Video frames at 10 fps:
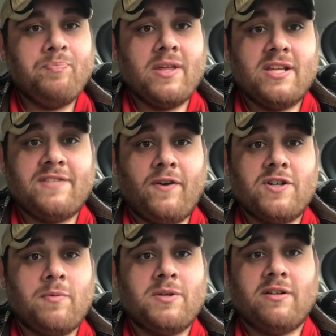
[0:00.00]
This
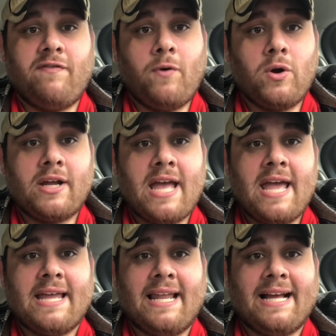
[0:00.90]
first one was a
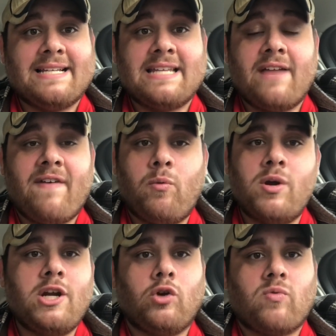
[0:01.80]
4K, and like I said, if I
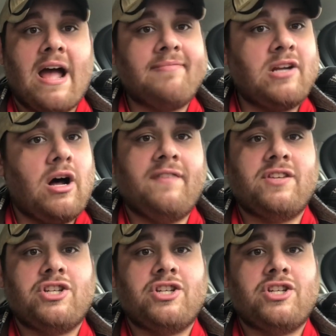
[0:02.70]
wouldn't have grabbed it off the